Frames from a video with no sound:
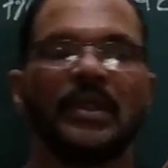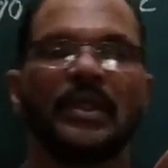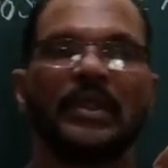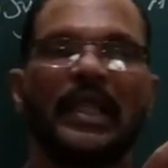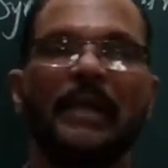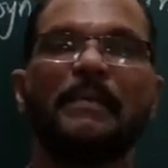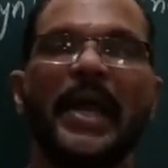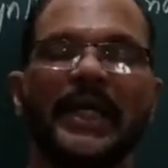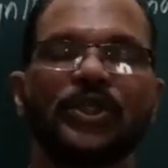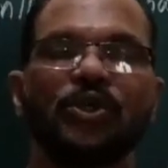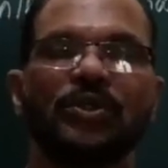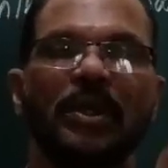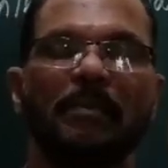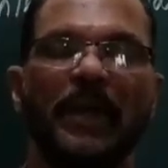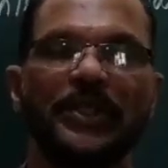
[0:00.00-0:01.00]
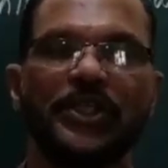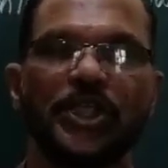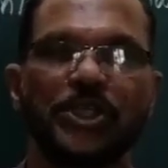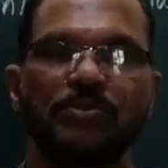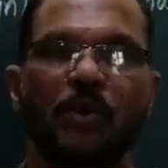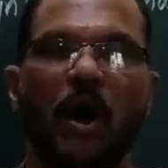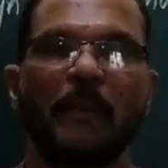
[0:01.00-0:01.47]
the image of the bench
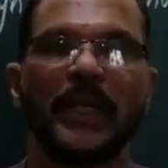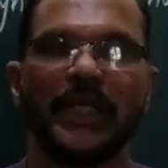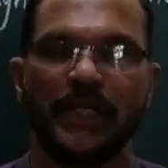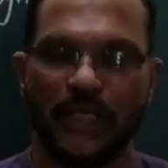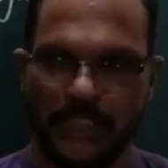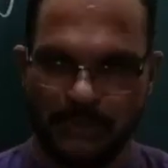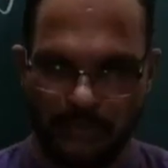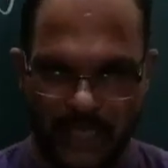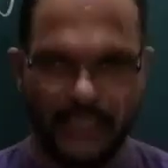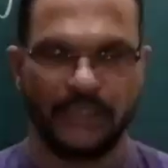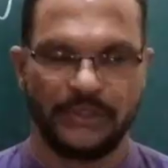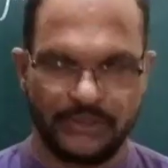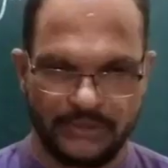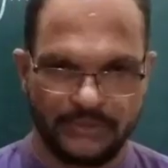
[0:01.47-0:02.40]
is formed in his mind.